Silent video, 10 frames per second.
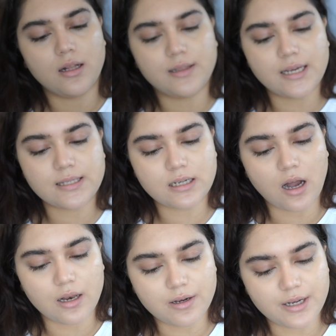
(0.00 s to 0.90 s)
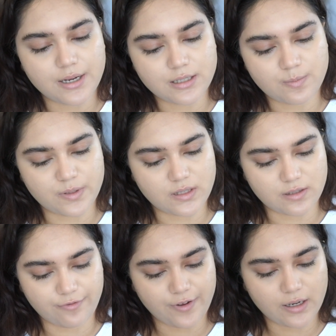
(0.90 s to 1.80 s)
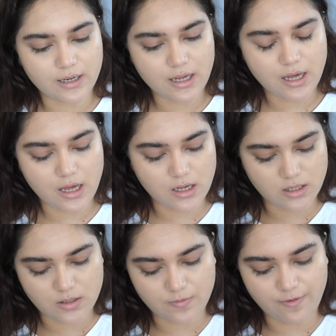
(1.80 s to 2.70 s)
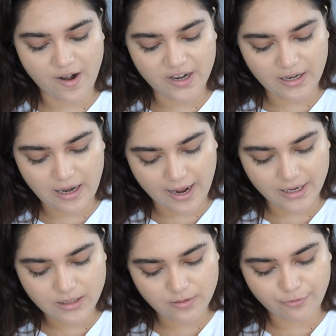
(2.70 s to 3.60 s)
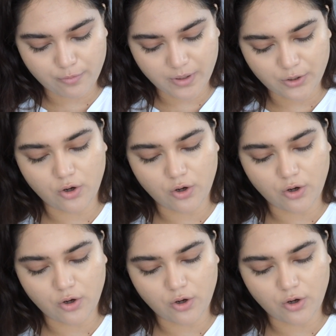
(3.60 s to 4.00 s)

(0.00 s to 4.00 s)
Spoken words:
This color specifically is very light for me to